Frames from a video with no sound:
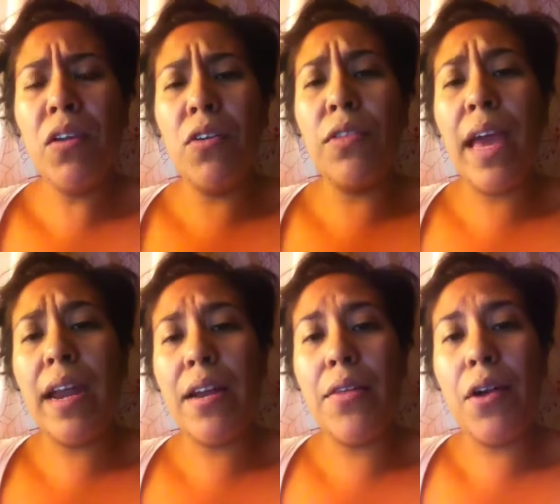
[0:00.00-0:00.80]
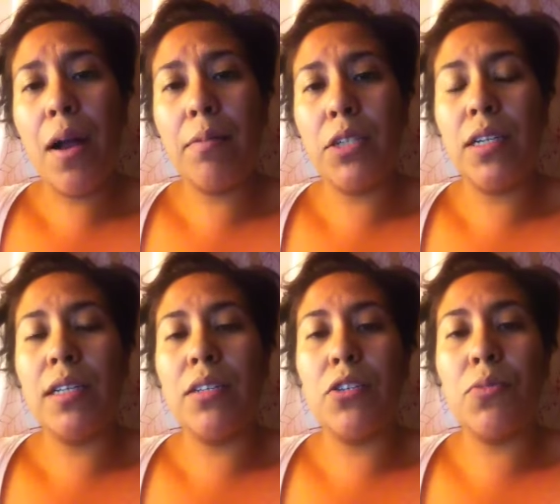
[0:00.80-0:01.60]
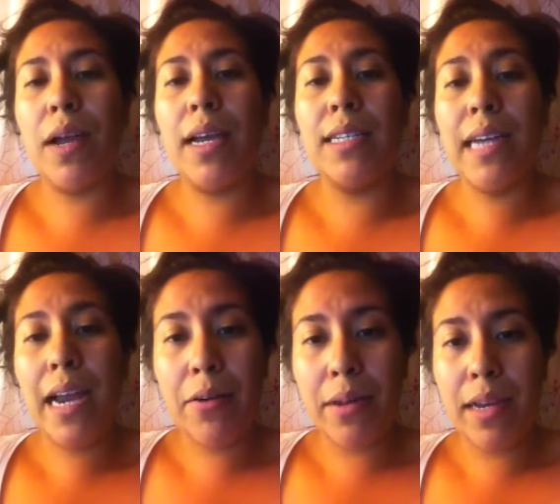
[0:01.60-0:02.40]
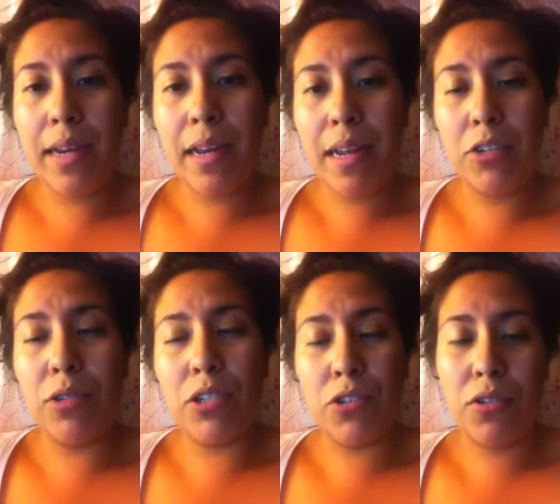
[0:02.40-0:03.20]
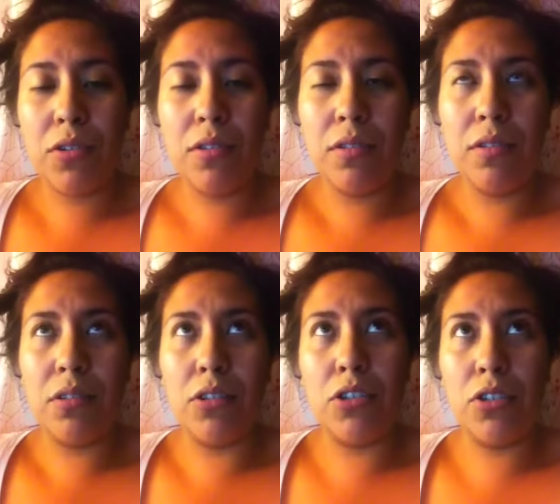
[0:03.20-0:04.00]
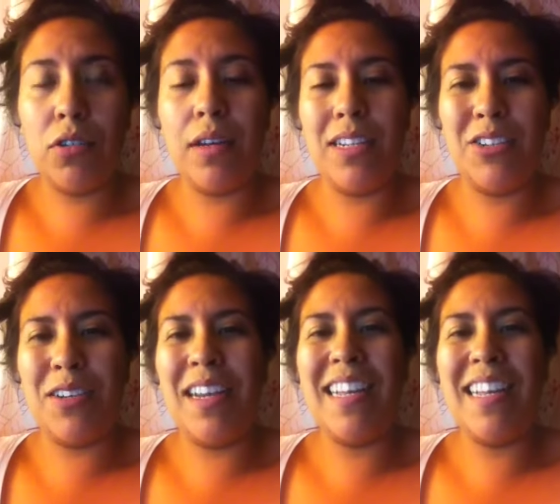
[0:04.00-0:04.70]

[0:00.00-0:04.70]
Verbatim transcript: or they had another option to write a diary entry journal or journal entry